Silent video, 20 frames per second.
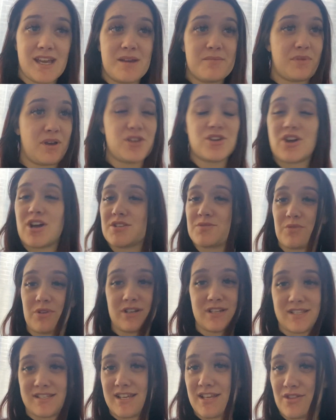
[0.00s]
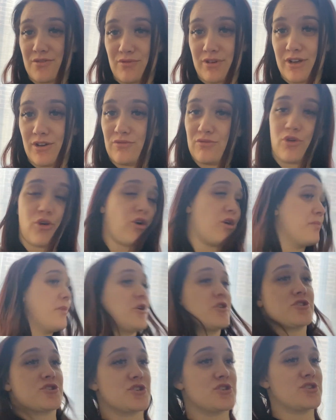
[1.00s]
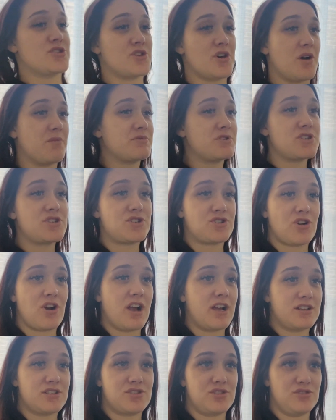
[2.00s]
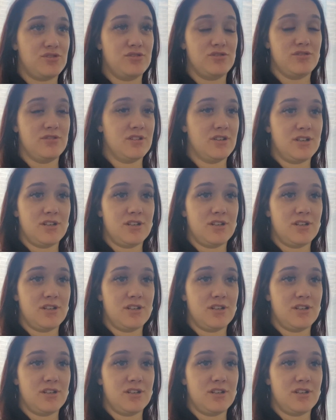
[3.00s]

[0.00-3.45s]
But you guys wanted to see the real raw emotion, so I'm just trying to